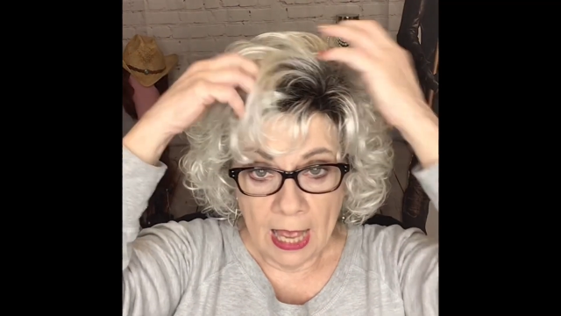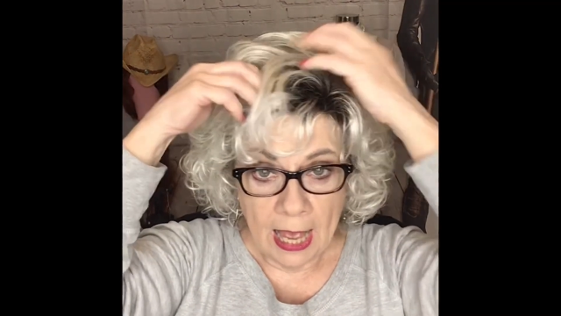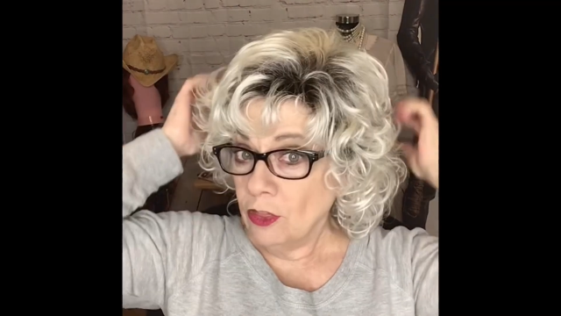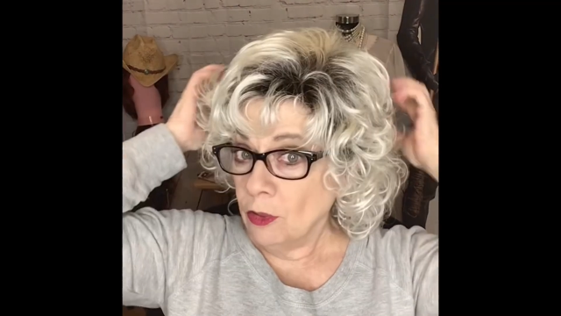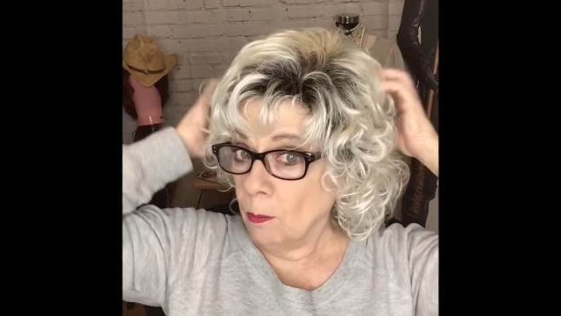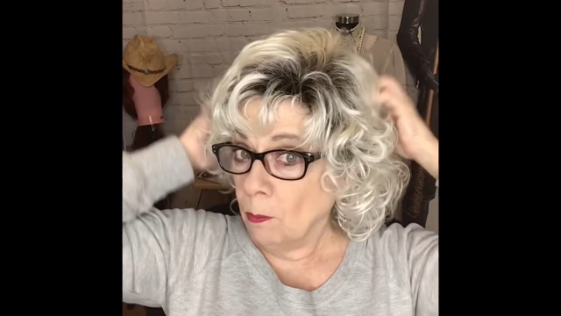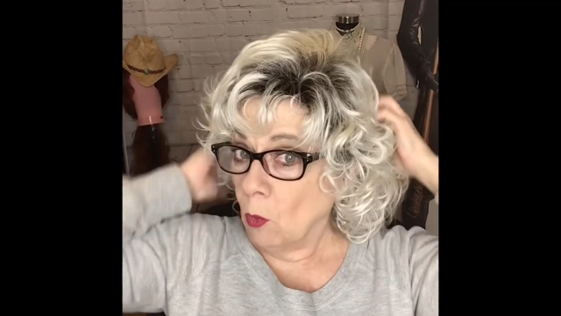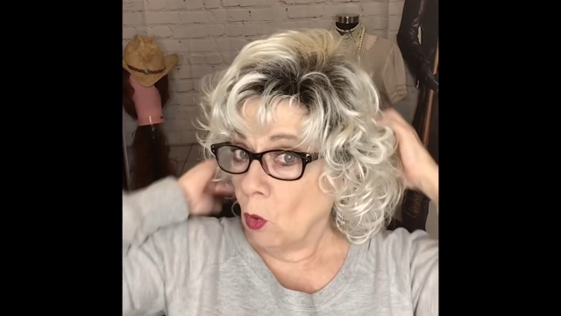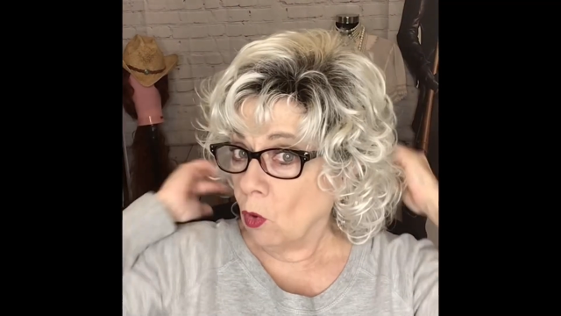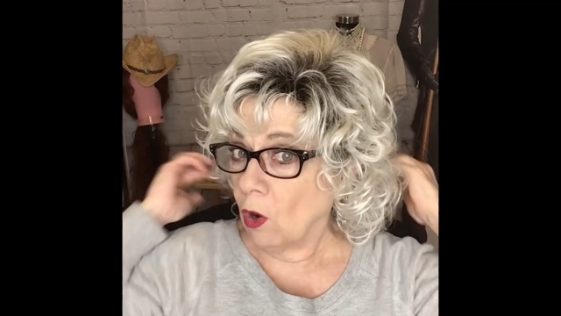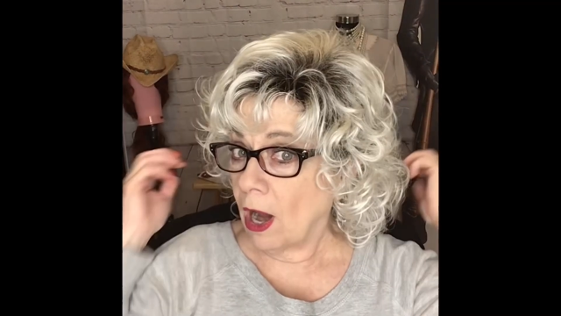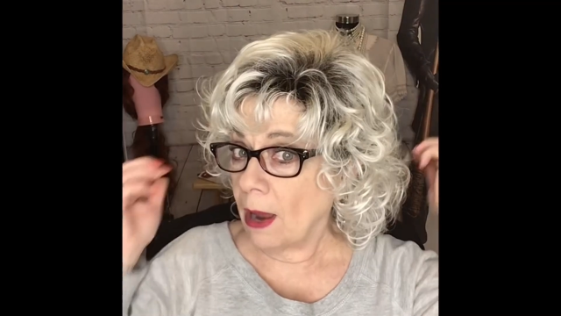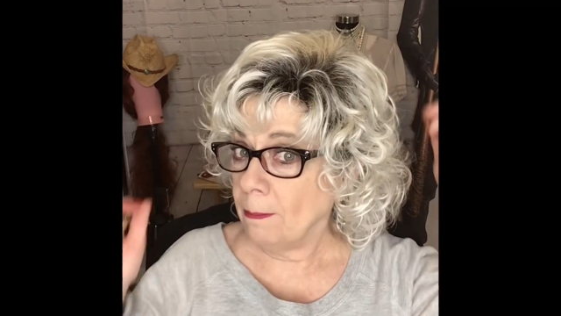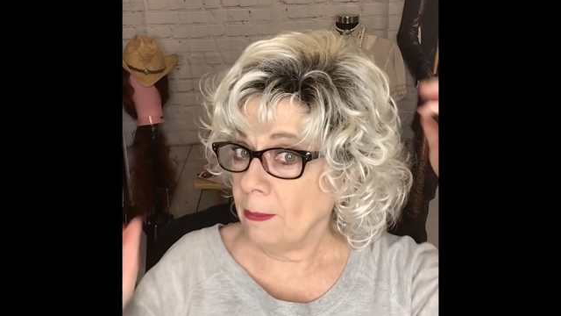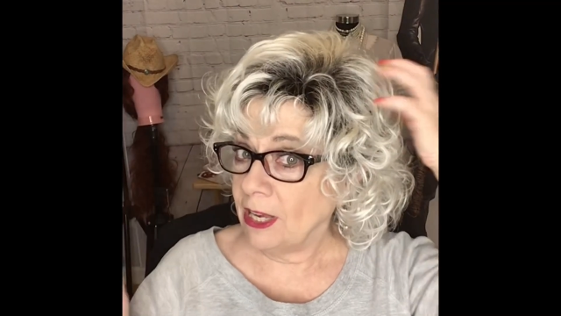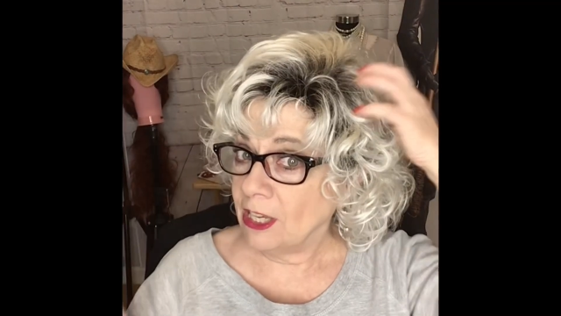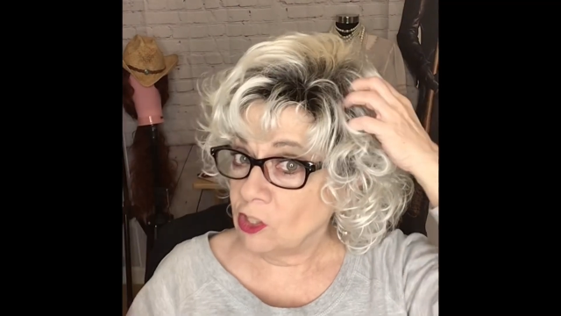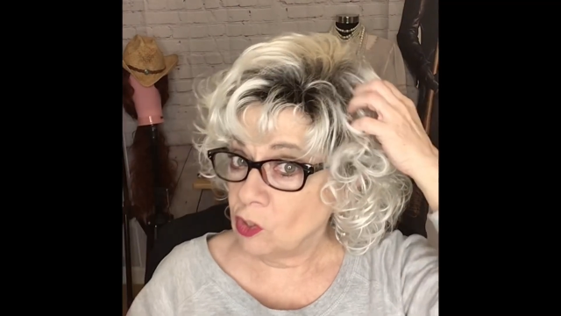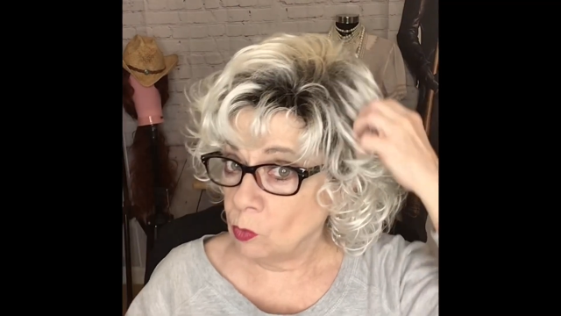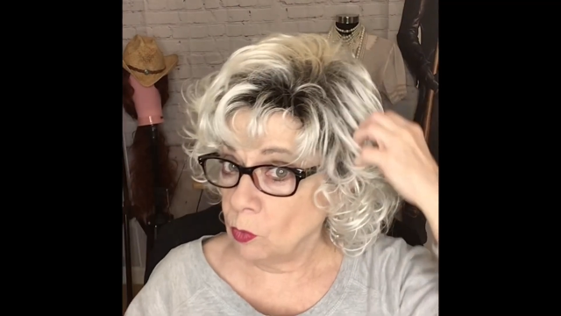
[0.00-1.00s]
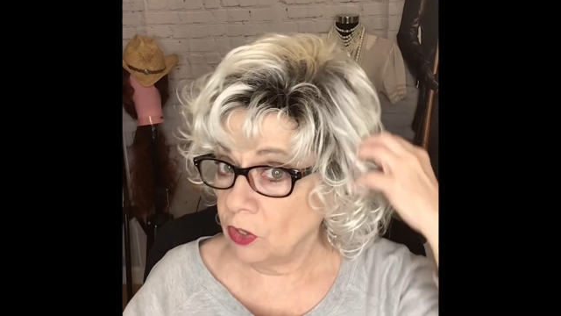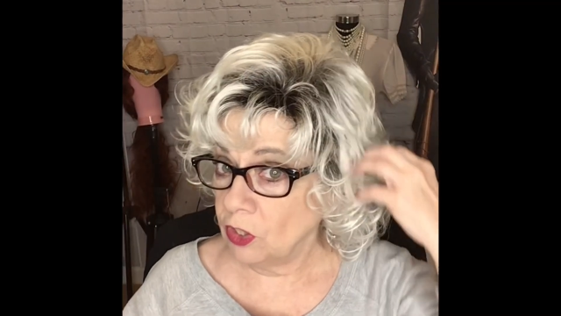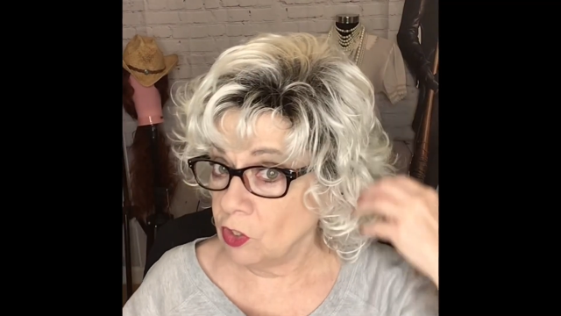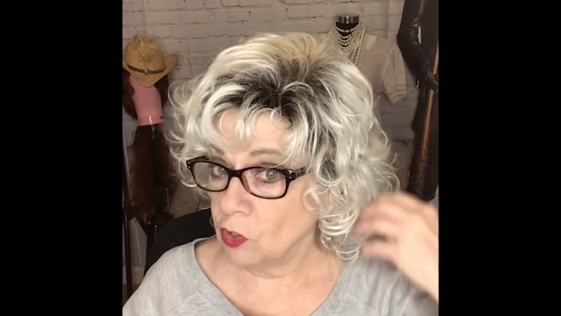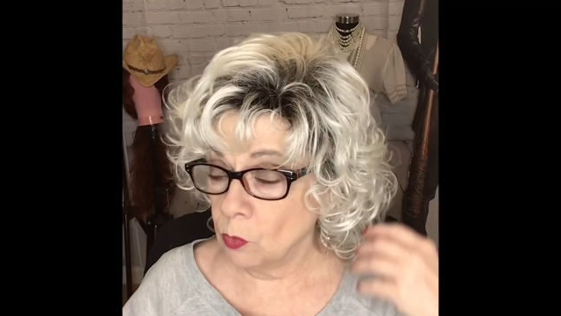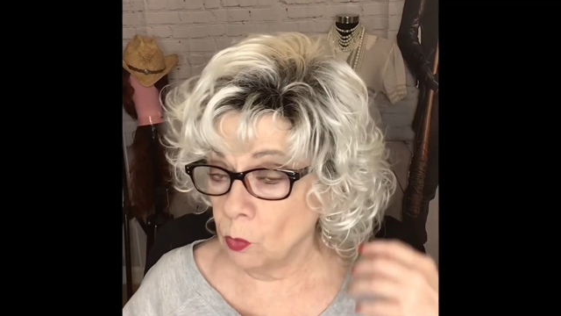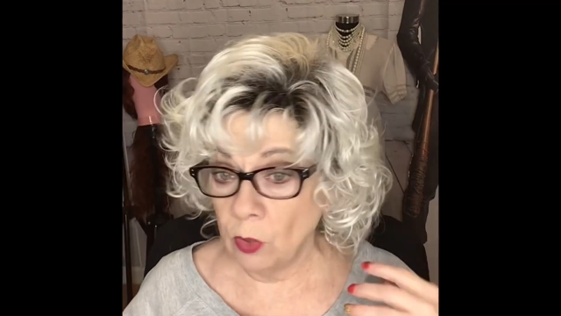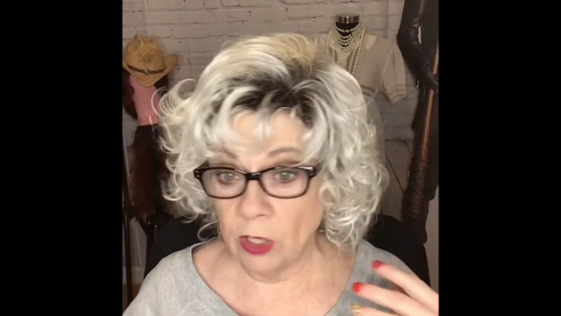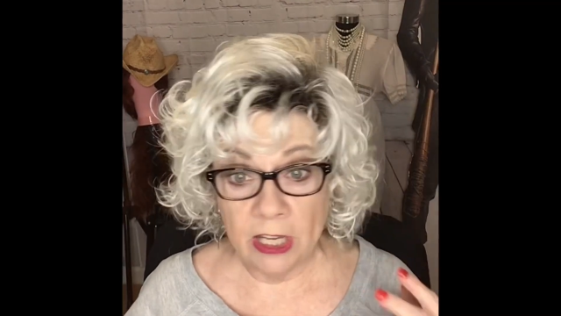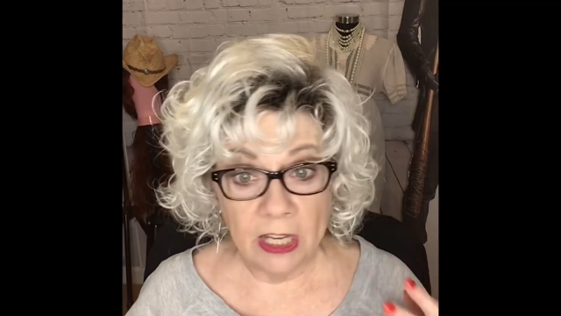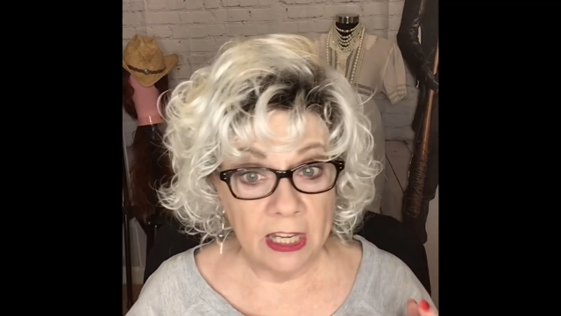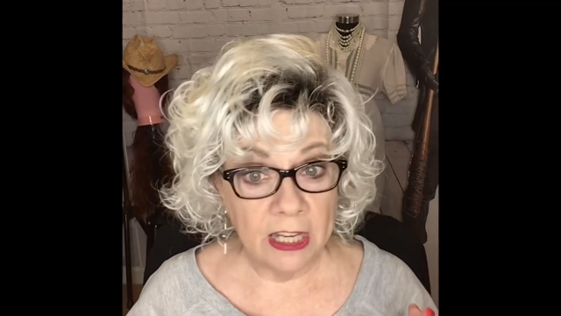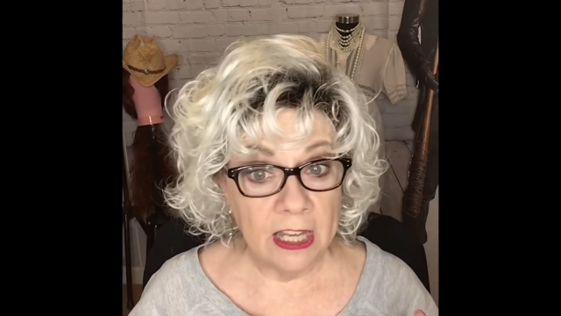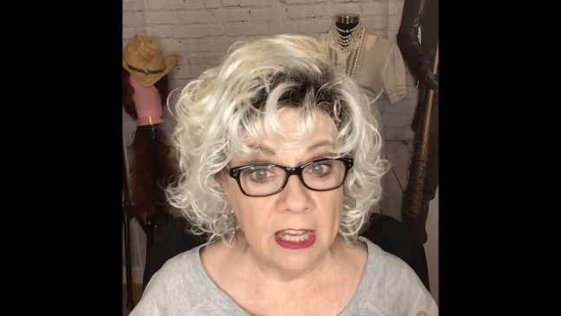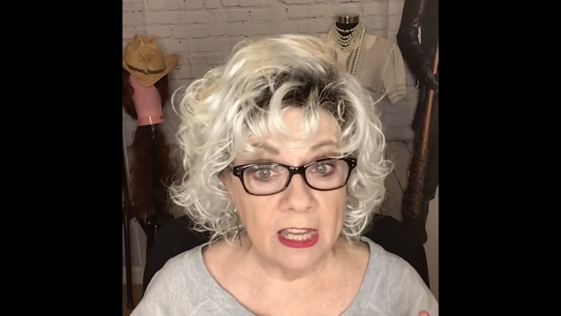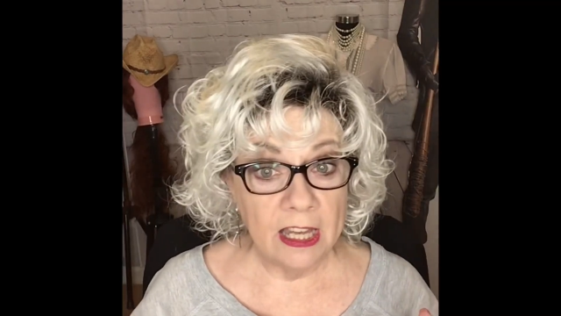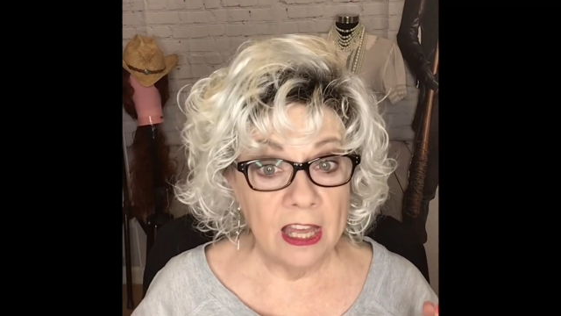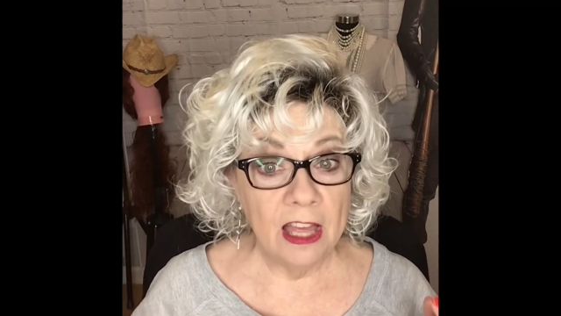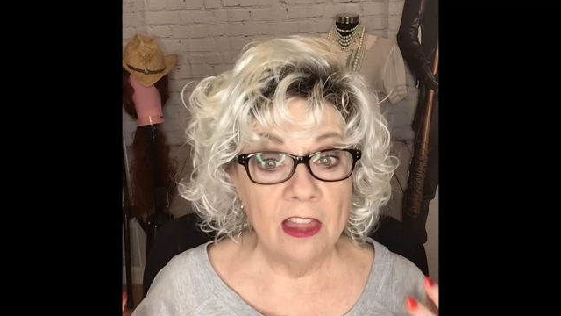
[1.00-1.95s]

The more I mess with this wig,